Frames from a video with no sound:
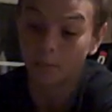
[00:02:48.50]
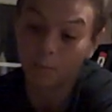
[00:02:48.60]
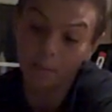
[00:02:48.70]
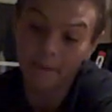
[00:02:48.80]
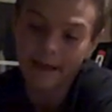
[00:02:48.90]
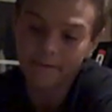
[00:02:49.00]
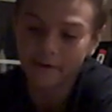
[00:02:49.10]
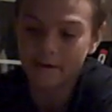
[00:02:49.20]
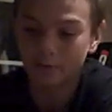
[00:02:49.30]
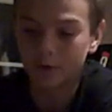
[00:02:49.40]
well, my
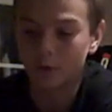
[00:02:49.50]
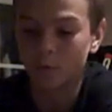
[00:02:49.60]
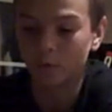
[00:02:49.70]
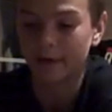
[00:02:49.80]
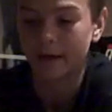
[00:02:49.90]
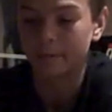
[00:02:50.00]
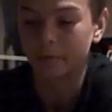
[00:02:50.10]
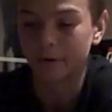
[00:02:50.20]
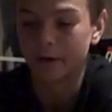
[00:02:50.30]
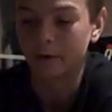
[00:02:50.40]
favorite old-time
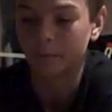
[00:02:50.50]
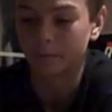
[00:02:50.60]
player